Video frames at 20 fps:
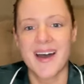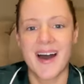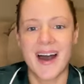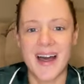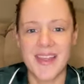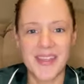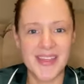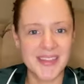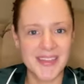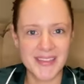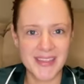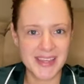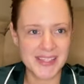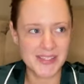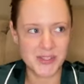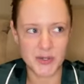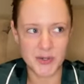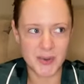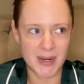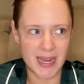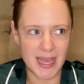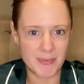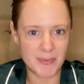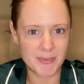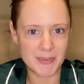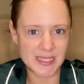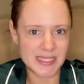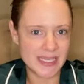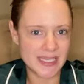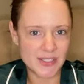I think that they saw what happened
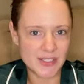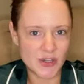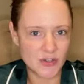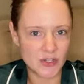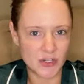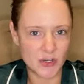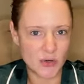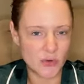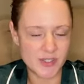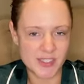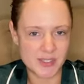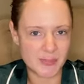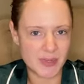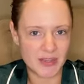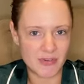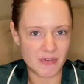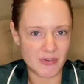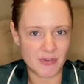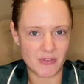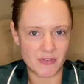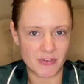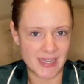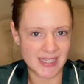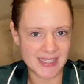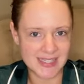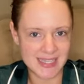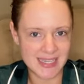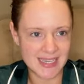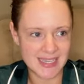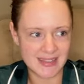with TikTok. It caused a big
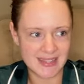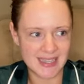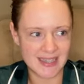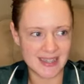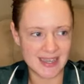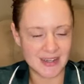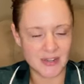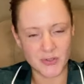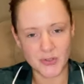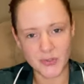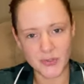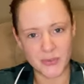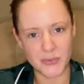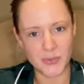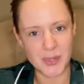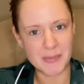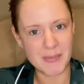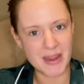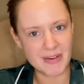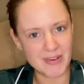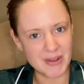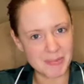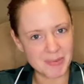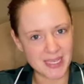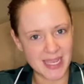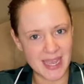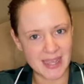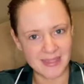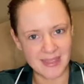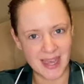frenzy, and they're like, cool, we might
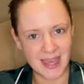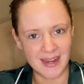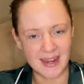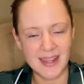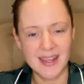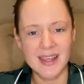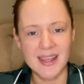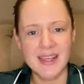replicate that.